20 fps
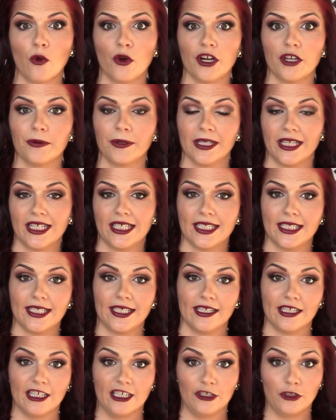or you would like to
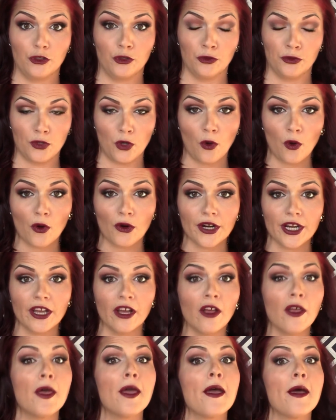see it in a
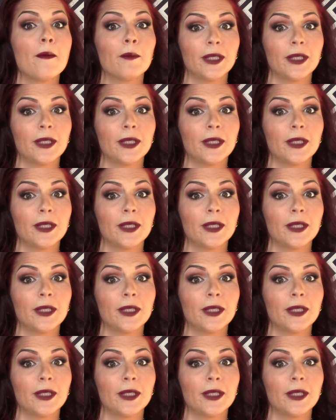tutorial,